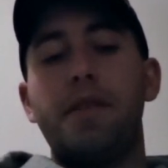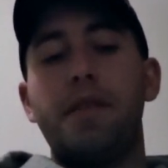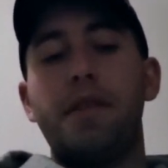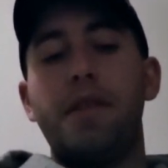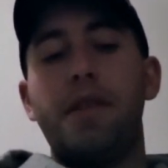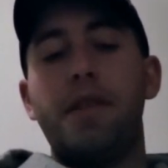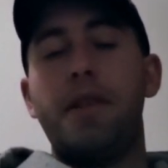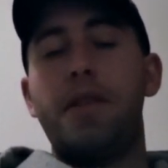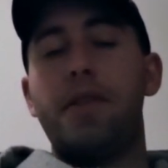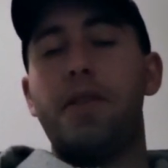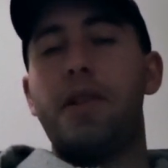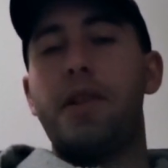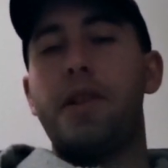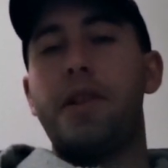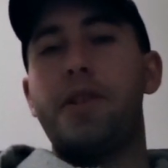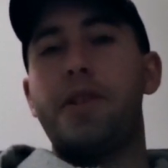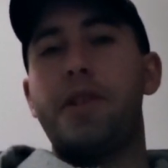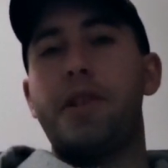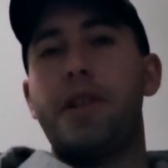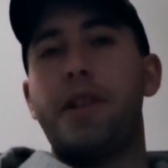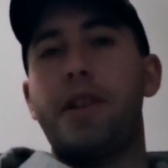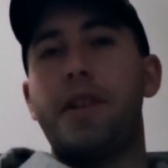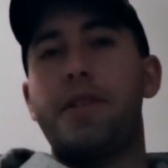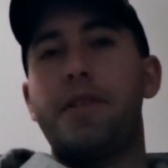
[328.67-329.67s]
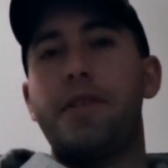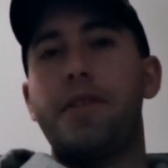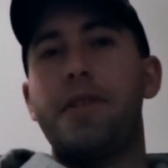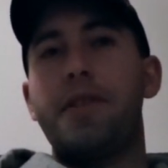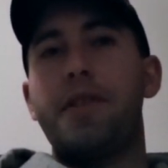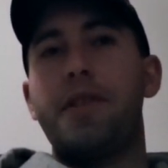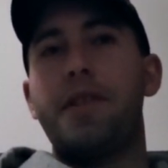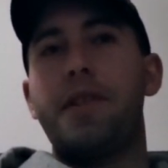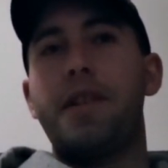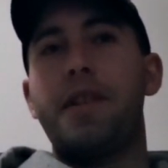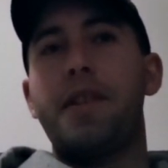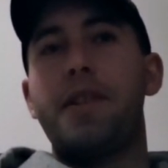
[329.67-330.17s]
you need a lot of jig heads. I'll tell
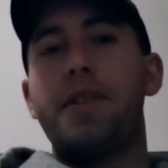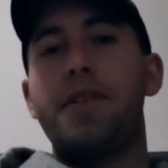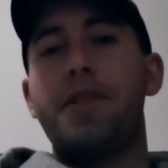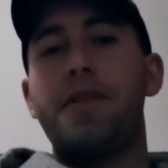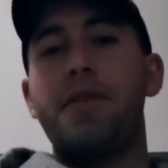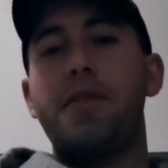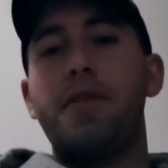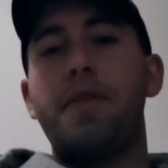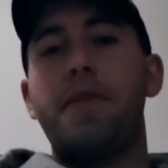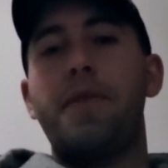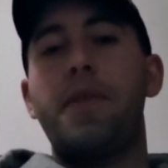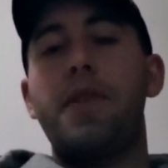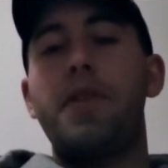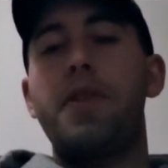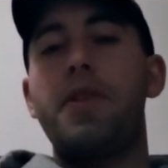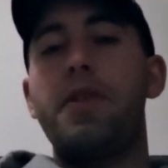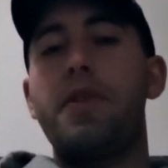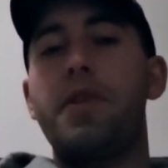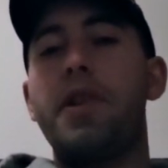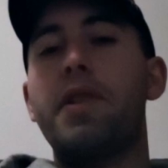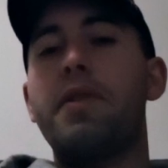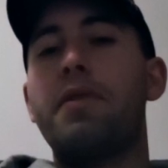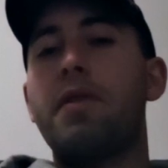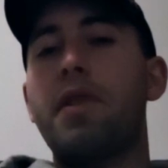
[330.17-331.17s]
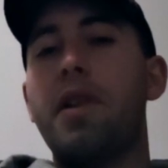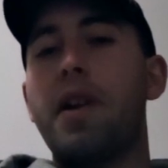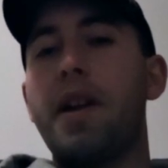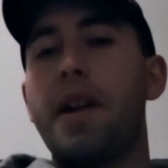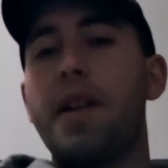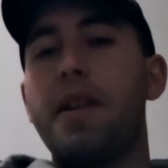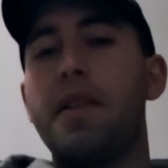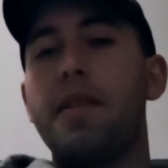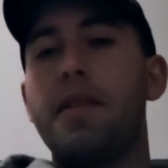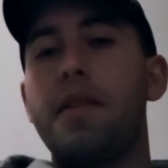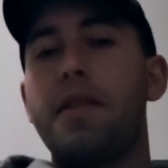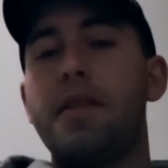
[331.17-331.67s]
you that, because if you're doing it
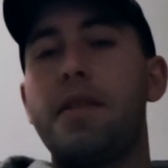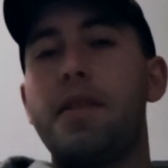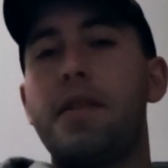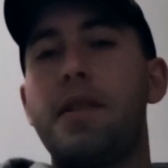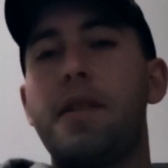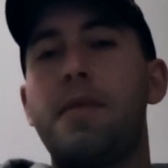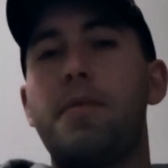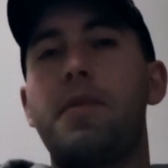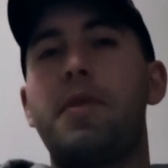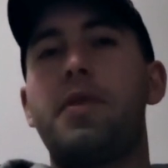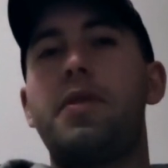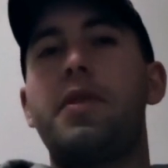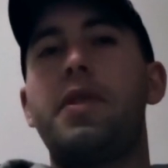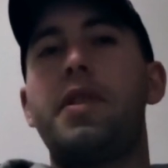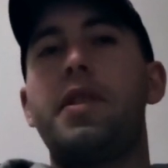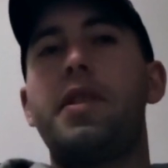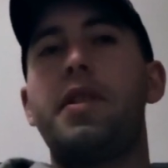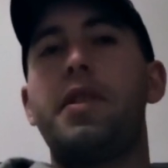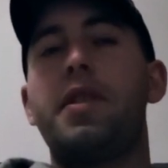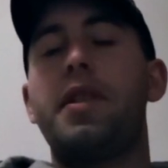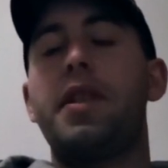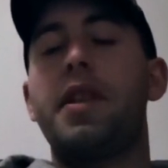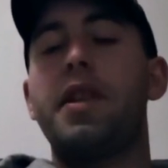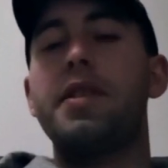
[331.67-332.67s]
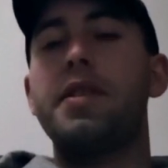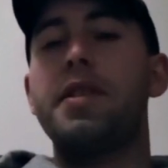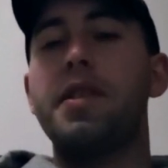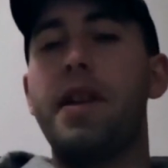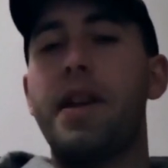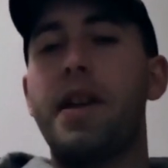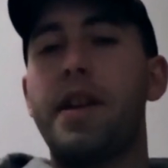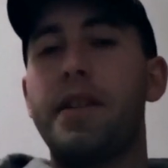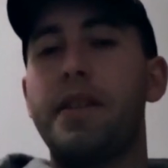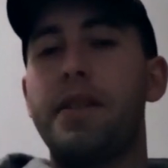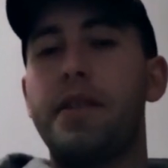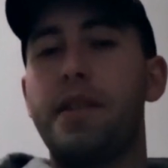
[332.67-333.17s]
right, typically you're going to get
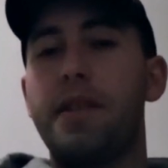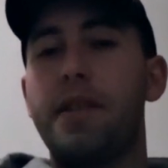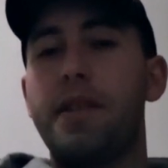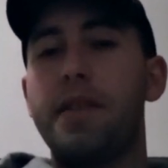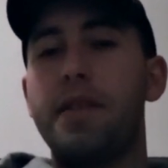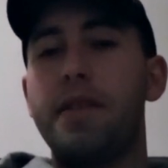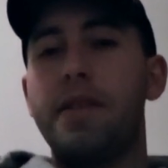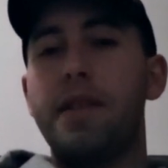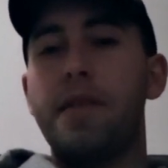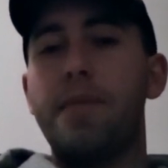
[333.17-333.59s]
snagged a lot.